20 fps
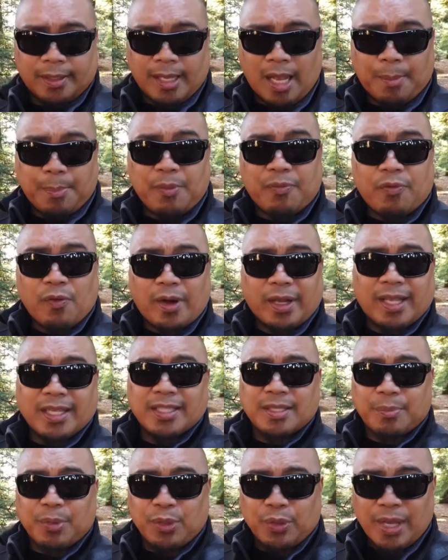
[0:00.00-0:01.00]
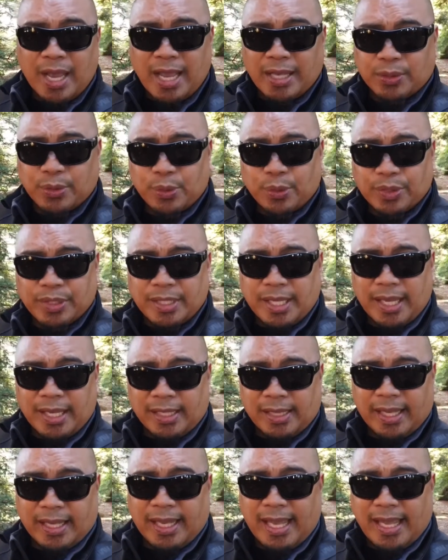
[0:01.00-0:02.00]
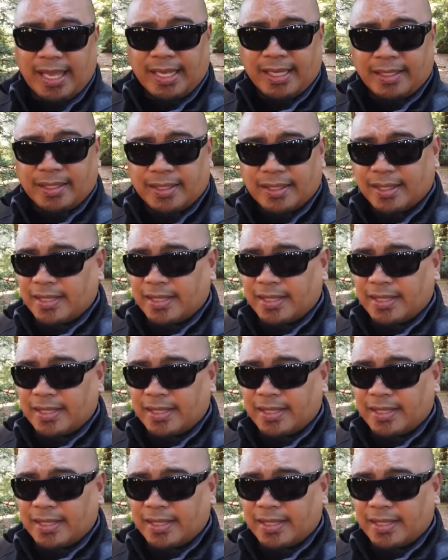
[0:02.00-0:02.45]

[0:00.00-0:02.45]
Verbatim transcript: Now, before I get some of you guys who are saying, like, hey,